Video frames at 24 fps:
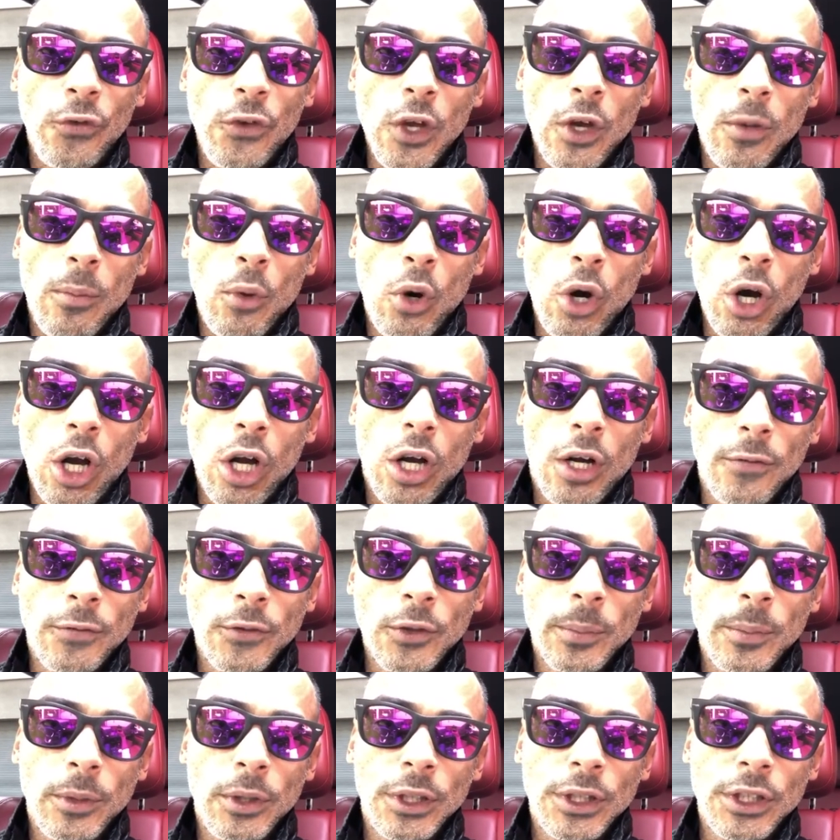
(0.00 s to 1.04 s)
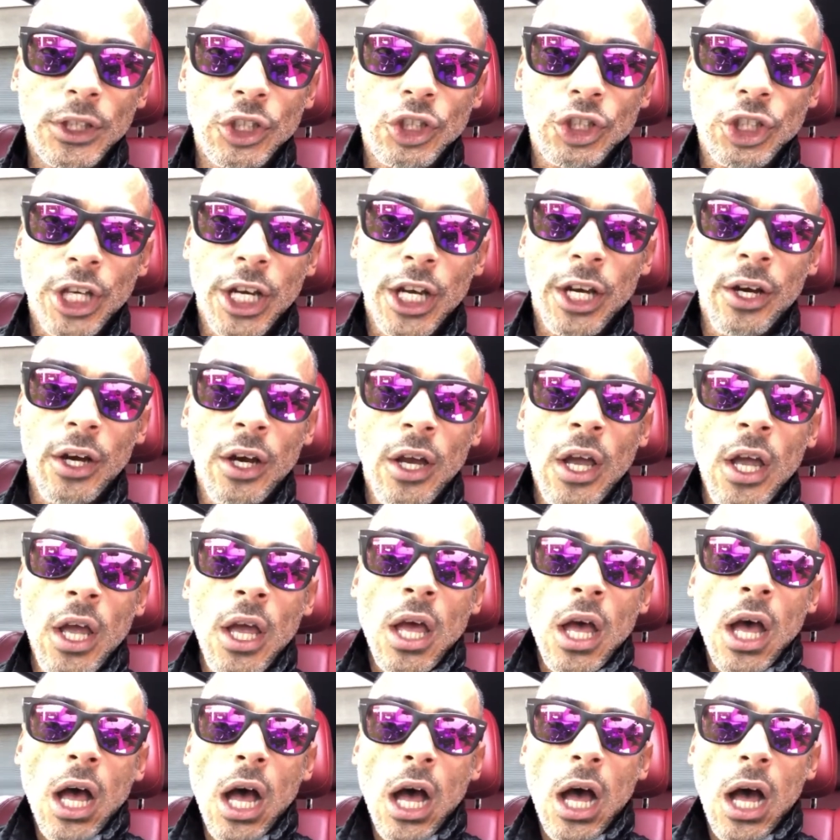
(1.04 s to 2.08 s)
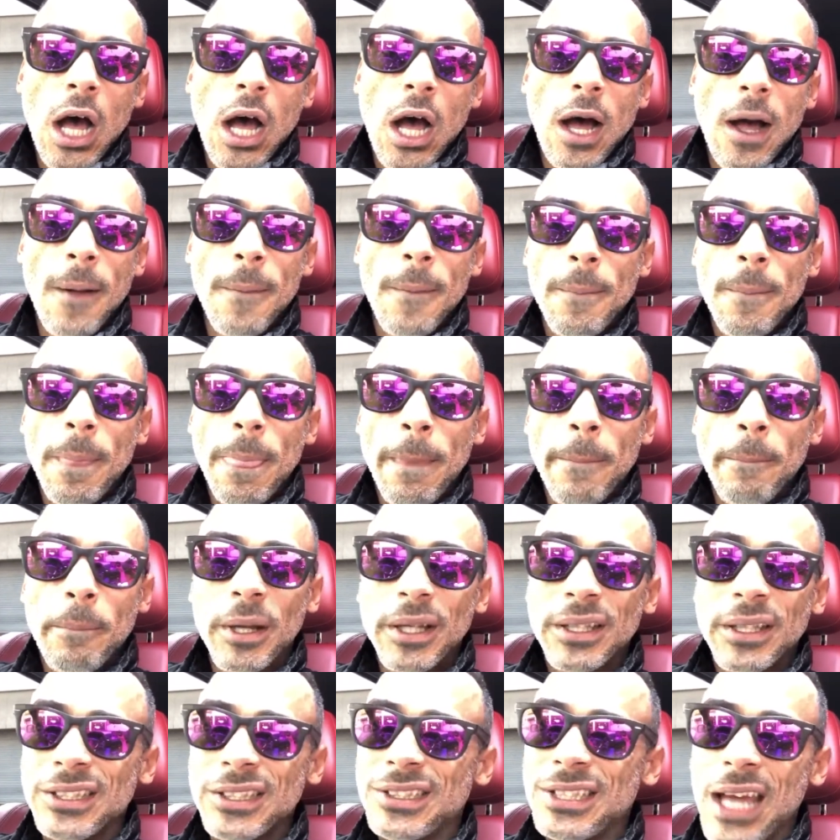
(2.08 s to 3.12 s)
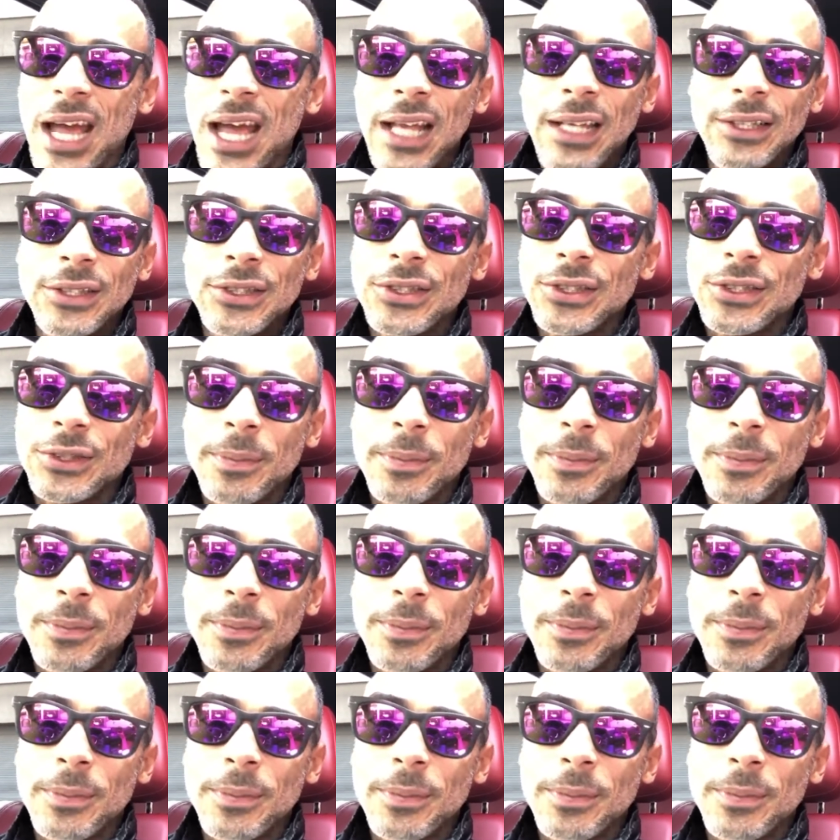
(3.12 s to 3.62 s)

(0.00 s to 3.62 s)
more comfortable in the chair. But the Challengers,